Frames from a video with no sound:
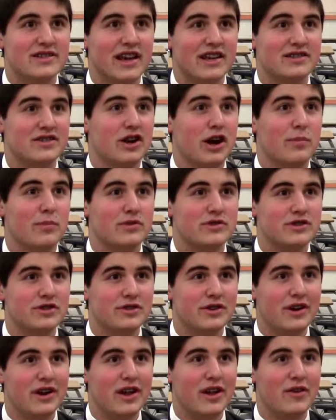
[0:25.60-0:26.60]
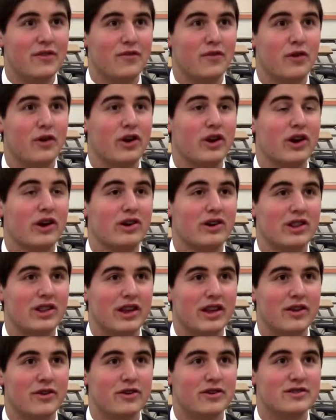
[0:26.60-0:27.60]
as an opportunity for young
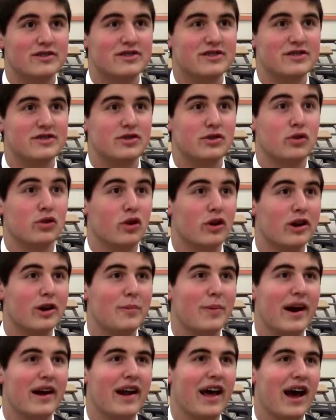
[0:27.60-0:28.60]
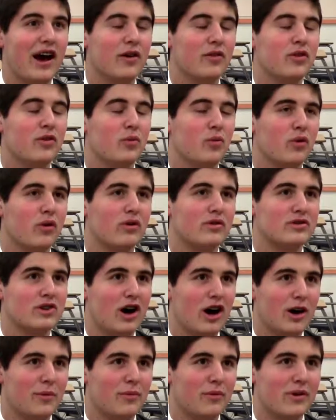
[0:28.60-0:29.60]
leaders to learn about how the world
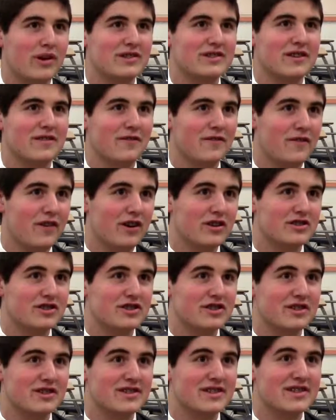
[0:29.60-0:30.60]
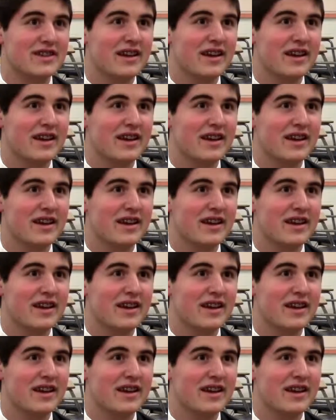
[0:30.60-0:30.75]
operates and functions.